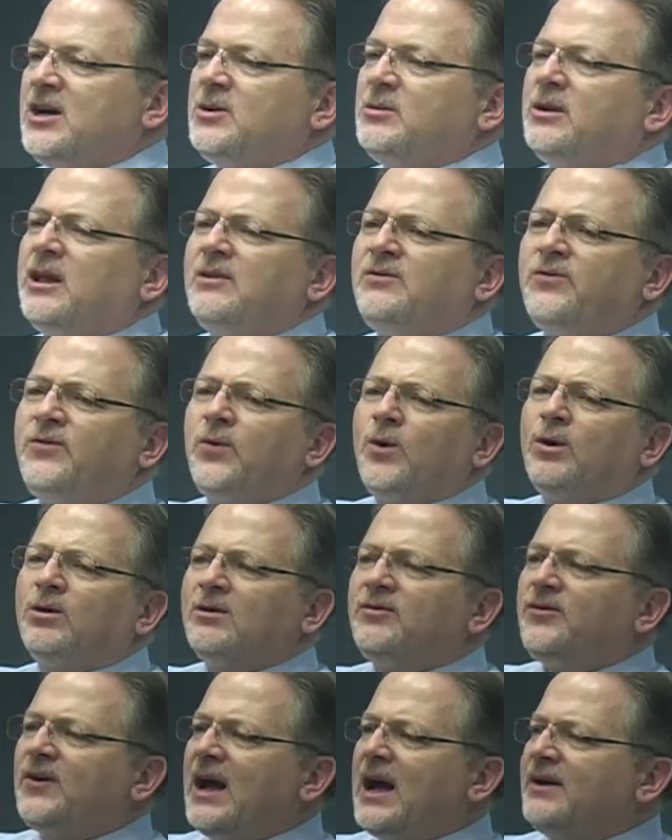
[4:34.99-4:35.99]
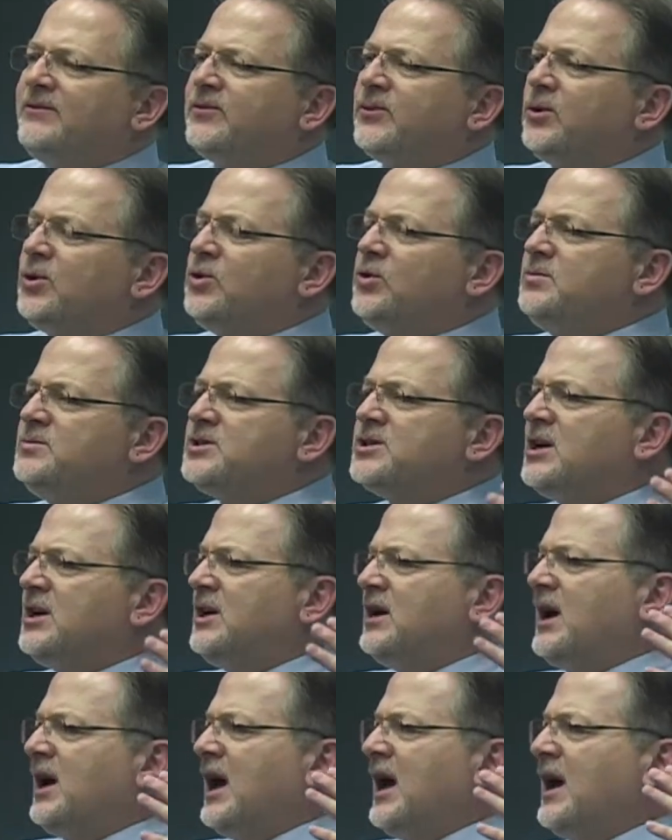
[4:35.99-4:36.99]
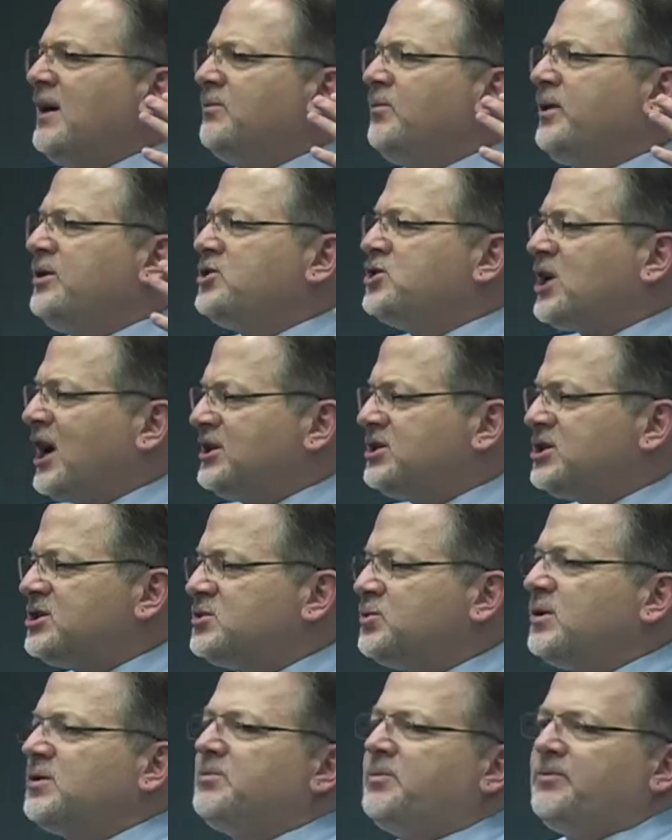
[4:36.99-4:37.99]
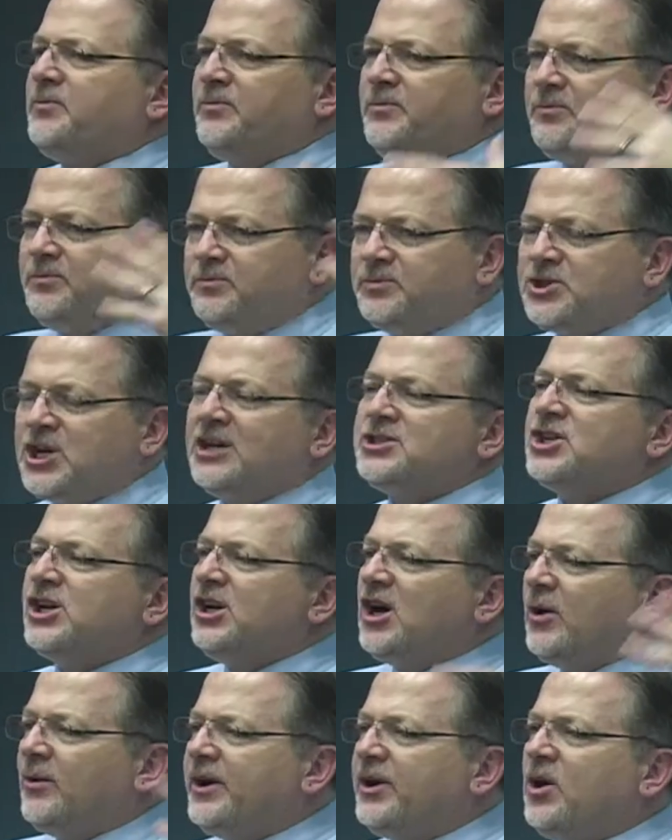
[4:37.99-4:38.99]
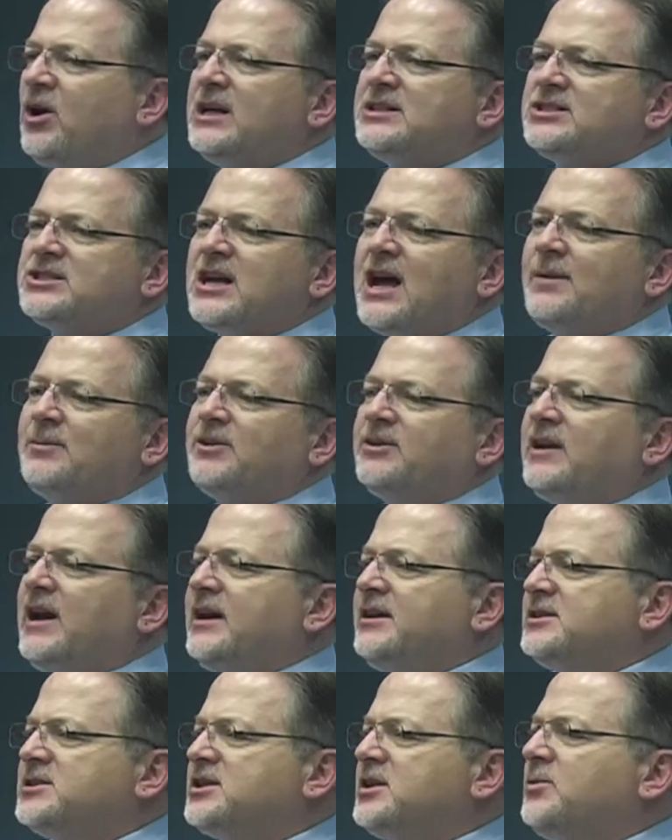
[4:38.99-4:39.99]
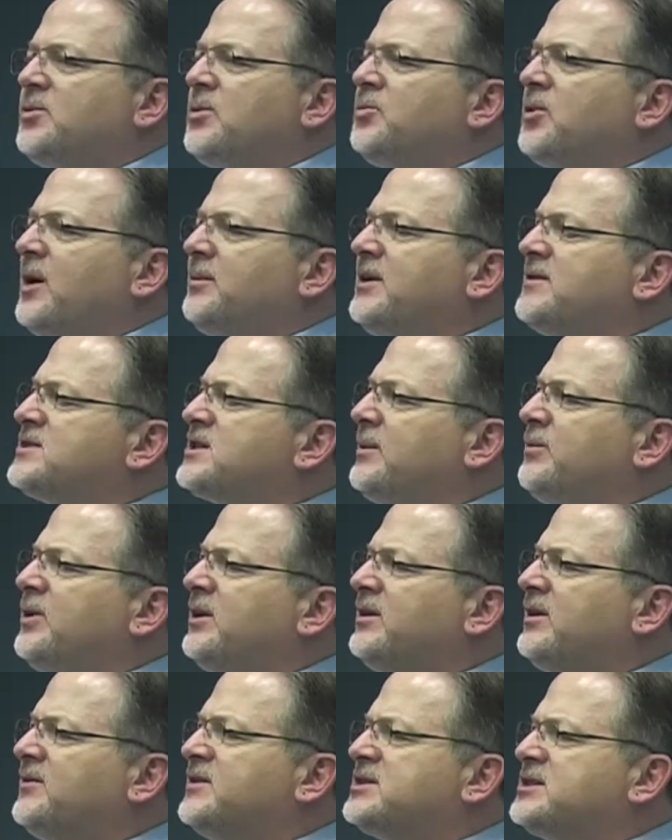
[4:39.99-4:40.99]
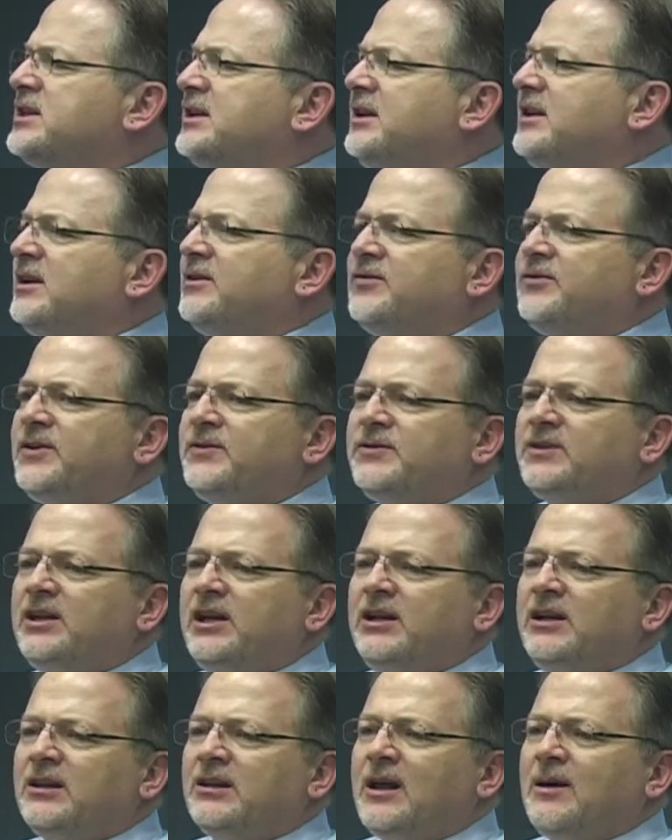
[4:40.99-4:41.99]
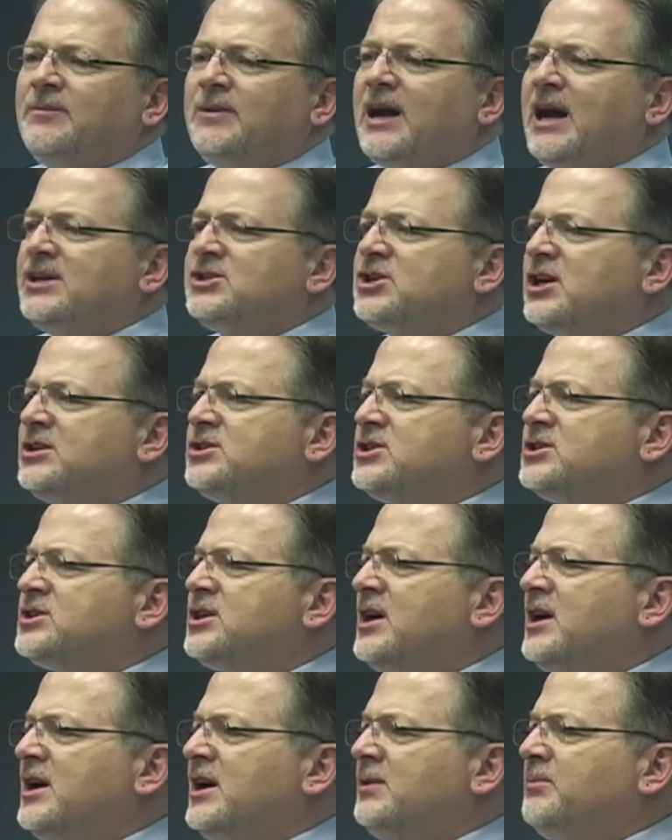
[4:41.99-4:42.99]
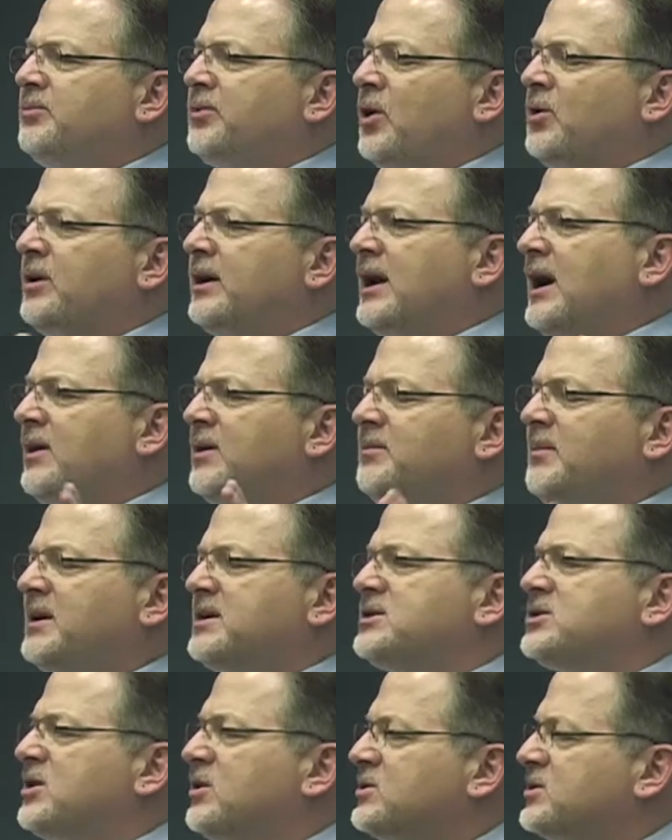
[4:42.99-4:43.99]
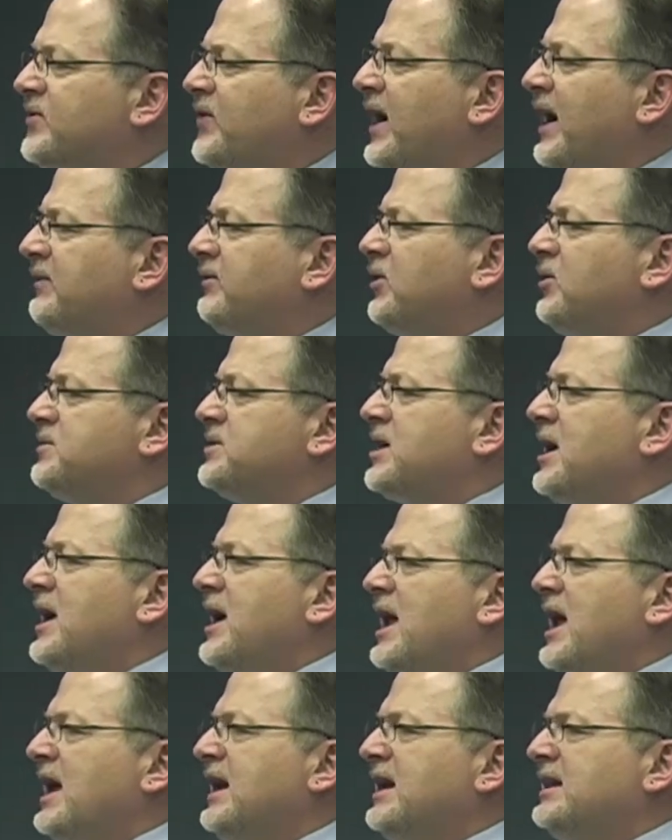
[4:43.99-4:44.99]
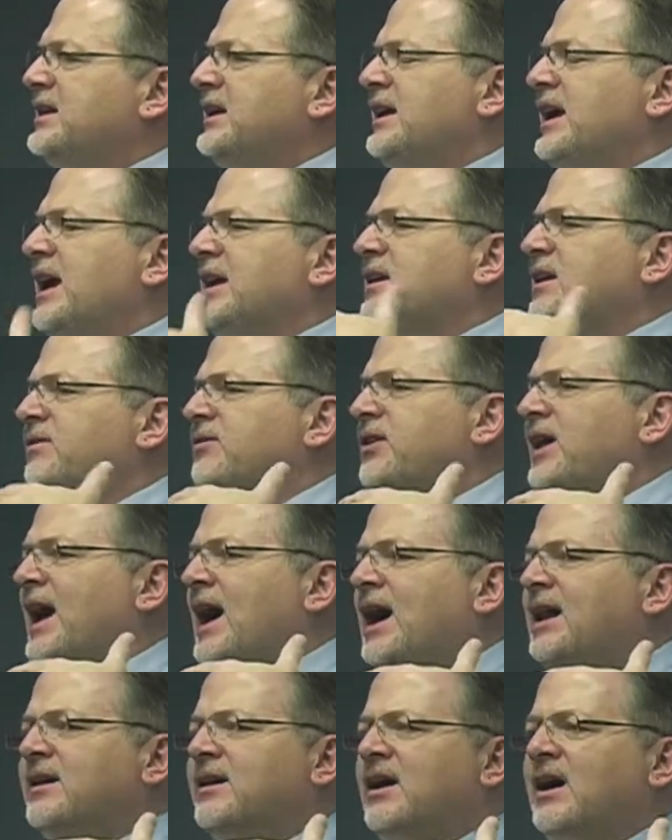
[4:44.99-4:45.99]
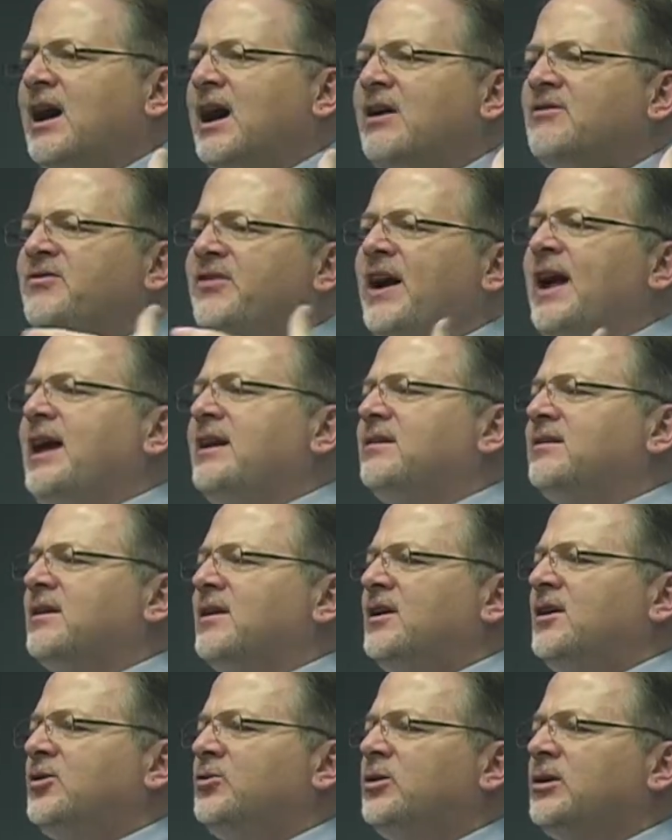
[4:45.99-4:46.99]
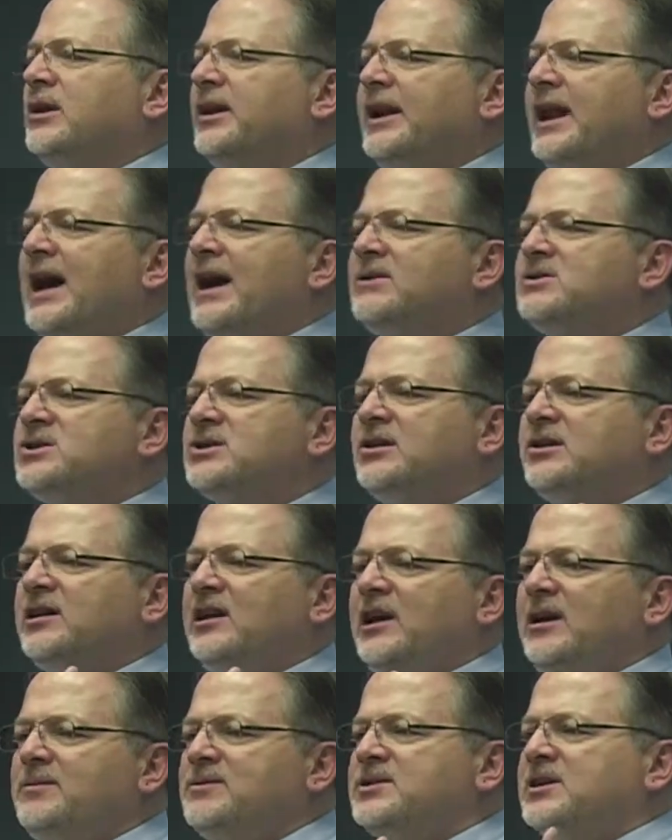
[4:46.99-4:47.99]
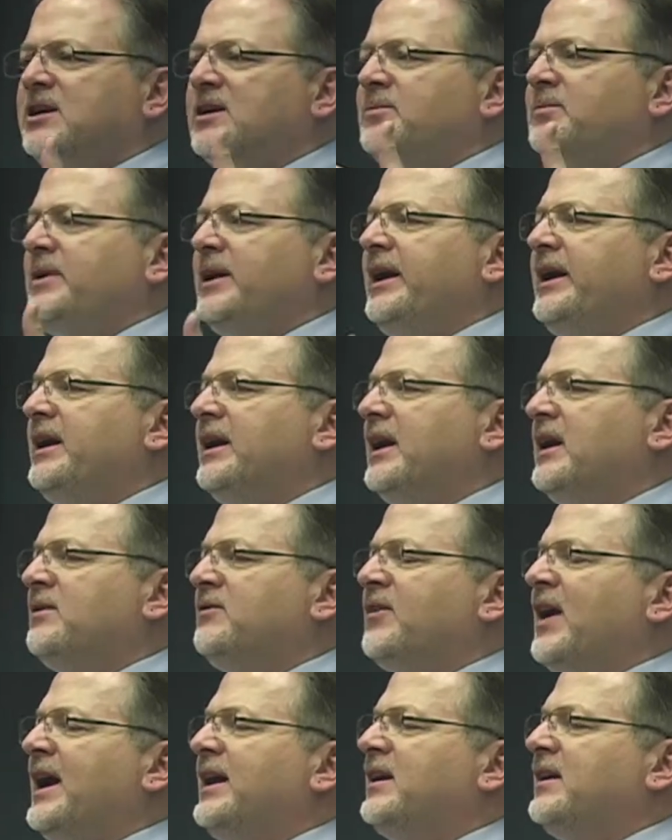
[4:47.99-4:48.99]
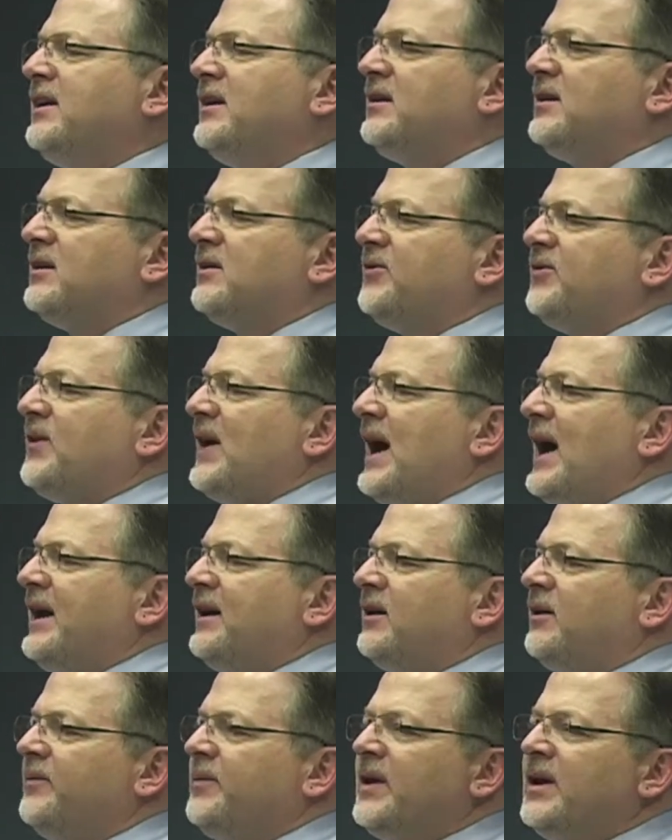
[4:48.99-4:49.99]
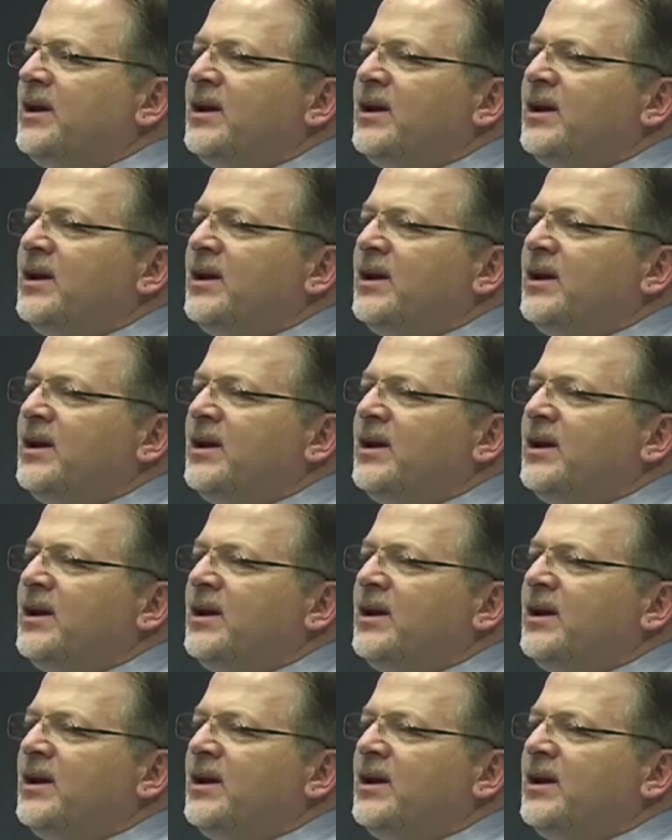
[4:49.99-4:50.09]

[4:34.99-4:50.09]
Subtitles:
We'll have 4 or 5 rooms with judges, with judging going on simultaneously. We'll probably have somewhere in the vicinity of 15 alumni judges broken out amongst those 5 rooms. And at the end of that event, we'll announce the teams that are being invited into the final.